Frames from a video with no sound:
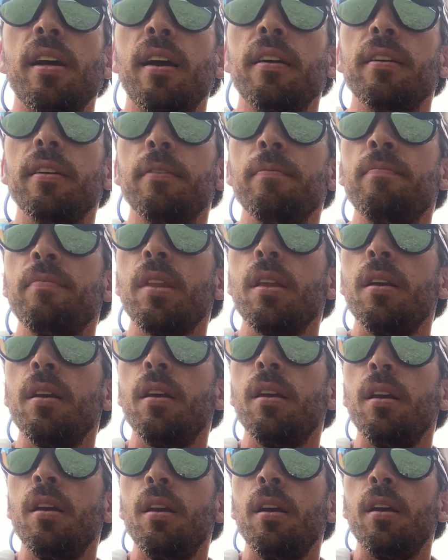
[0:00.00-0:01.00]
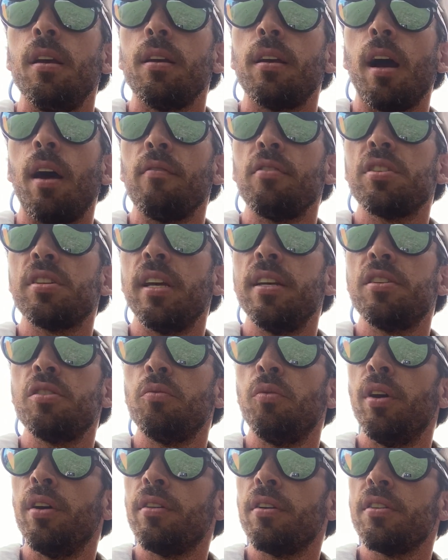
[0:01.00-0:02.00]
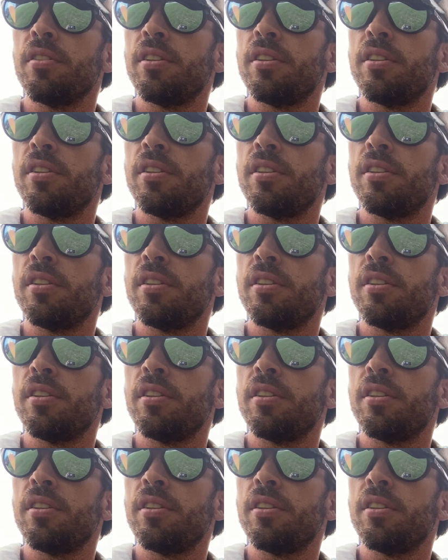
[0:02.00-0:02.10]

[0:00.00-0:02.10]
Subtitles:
had a conversation with her.